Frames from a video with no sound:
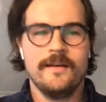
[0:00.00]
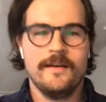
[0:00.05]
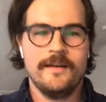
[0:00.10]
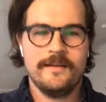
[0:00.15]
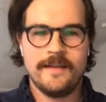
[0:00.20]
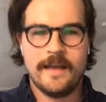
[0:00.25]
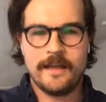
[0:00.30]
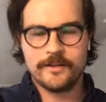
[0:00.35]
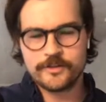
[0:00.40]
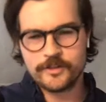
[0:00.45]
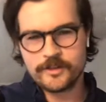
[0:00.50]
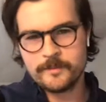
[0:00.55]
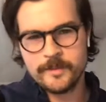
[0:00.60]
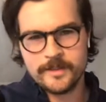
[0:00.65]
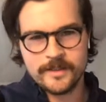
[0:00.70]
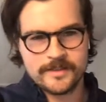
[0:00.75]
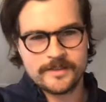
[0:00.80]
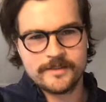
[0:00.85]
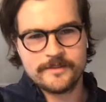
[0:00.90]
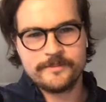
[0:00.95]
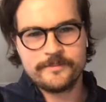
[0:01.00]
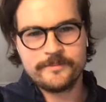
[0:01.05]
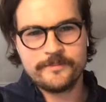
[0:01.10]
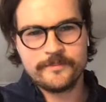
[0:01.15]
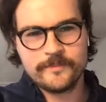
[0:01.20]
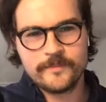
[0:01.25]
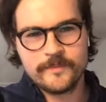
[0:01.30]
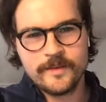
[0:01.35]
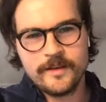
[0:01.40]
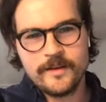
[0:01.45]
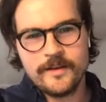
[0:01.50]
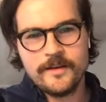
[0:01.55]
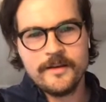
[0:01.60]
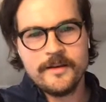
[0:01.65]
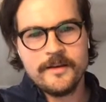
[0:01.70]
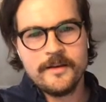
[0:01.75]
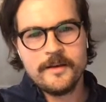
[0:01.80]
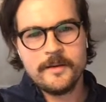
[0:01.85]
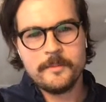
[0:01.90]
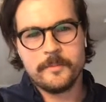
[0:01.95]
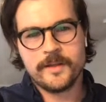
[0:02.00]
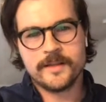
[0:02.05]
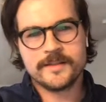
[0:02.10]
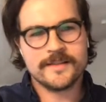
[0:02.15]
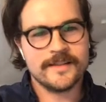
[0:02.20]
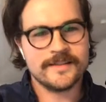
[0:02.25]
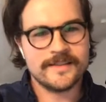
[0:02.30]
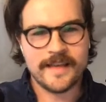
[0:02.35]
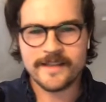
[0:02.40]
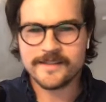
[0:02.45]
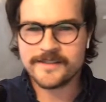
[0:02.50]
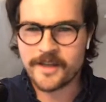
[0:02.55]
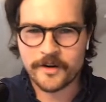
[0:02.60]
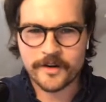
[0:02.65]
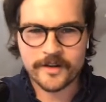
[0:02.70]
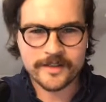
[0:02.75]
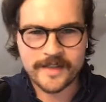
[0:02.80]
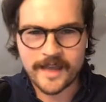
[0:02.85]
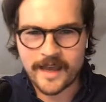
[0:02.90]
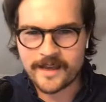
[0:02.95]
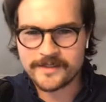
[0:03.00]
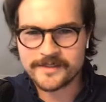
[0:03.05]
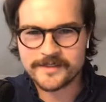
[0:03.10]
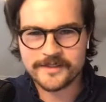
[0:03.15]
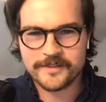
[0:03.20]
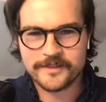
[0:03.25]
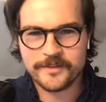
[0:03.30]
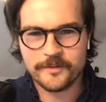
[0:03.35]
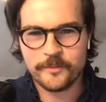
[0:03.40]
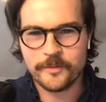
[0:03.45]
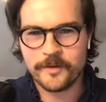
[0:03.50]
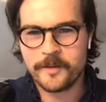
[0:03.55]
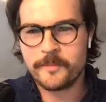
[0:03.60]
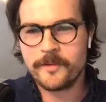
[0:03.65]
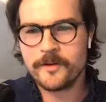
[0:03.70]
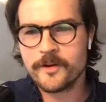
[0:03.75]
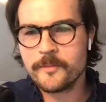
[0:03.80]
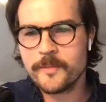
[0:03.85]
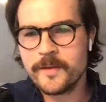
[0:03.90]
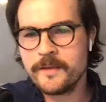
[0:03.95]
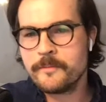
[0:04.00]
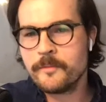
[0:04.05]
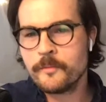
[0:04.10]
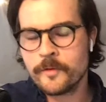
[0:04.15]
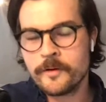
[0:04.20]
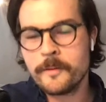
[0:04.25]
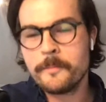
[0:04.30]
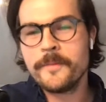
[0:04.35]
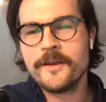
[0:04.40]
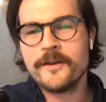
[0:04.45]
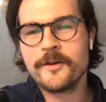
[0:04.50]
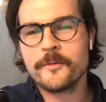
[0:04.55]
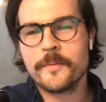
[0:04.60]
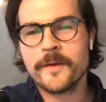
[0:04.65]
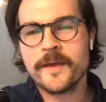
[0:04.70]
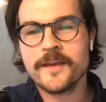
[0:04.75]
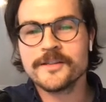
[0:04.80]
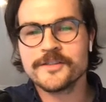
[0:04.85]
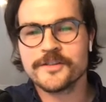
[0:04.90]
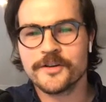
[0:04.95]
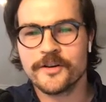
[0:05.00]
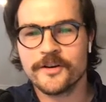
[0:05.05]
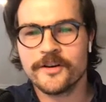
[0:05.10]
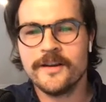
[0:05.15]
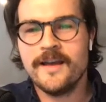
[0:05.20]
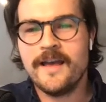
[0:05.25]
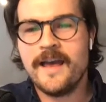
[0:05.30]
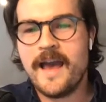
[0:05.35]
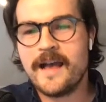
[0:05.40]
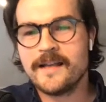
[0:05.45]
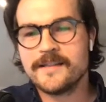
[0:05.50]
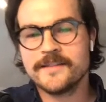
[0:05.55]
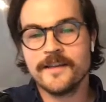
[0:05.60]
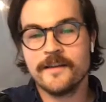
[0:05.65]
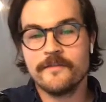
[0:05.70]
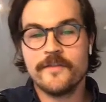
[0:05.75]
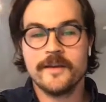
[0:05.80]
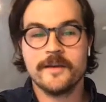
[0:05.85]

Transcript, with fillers: Now let's look at Melissa. Melissa is heads down on a task when a peer be, when a peer pings her asking if they